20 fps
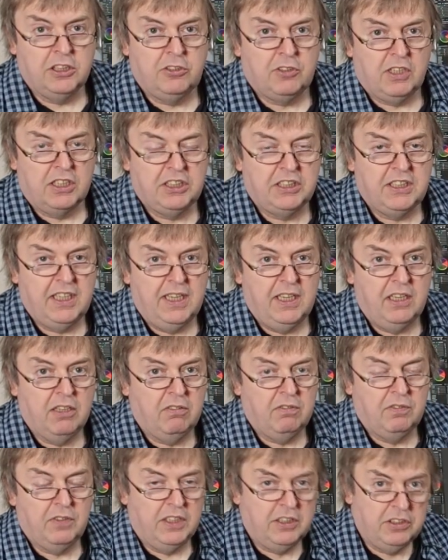addressing
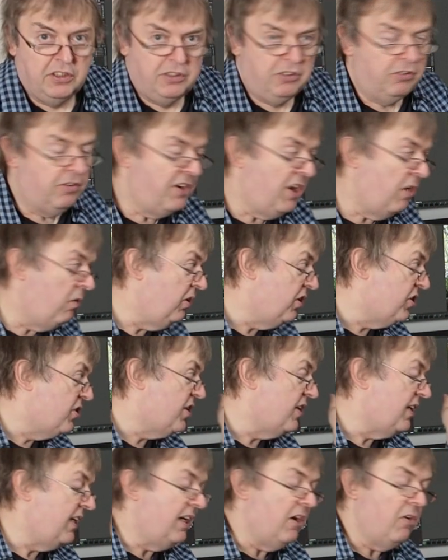of the, there are
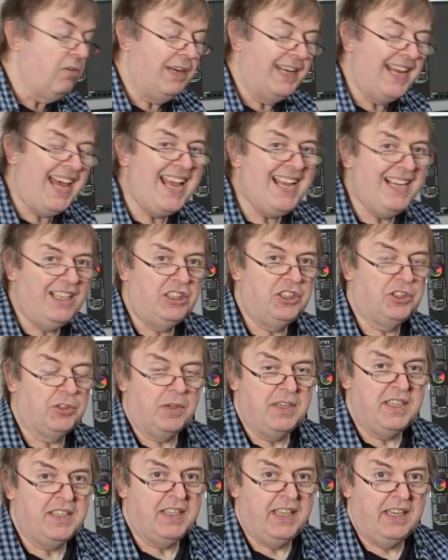certainly no layers
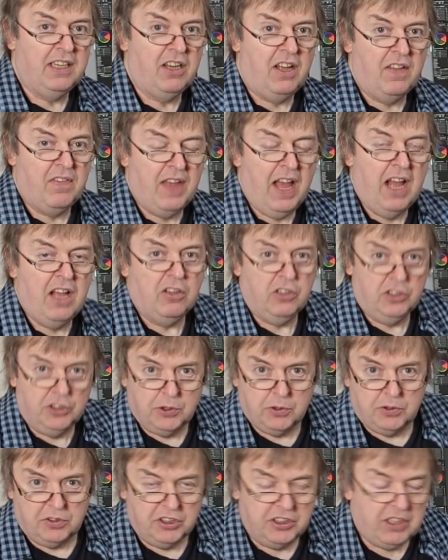or anything like that, the
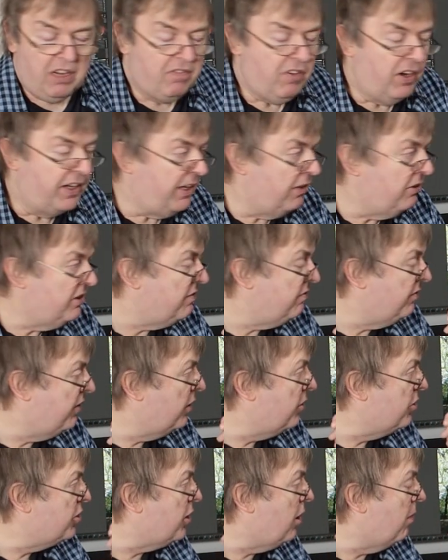sort of stuff I use in
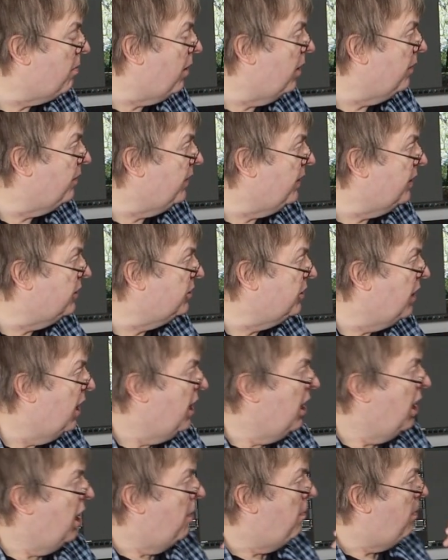Photoshop on this,
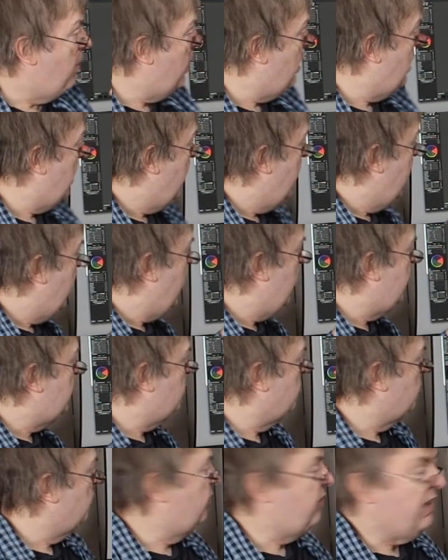but
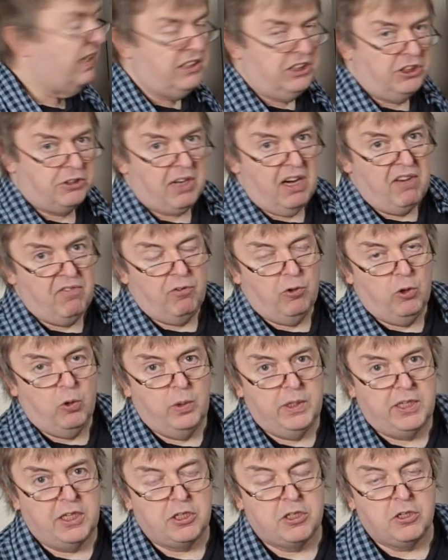it's all fairly
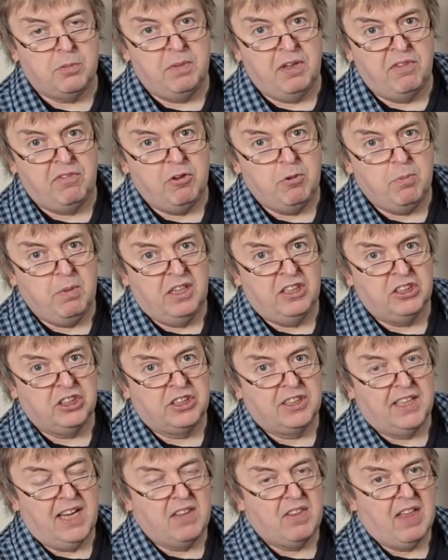straightforward. It took me a few
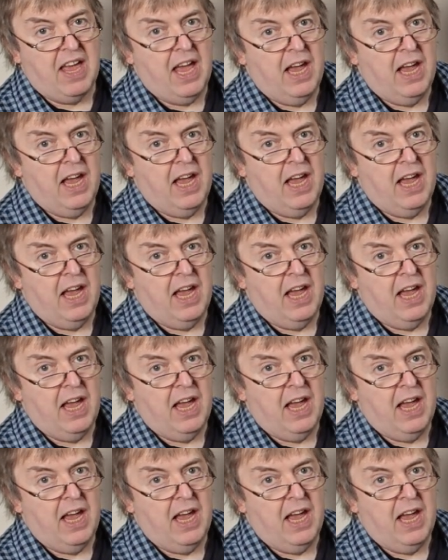minutes to get the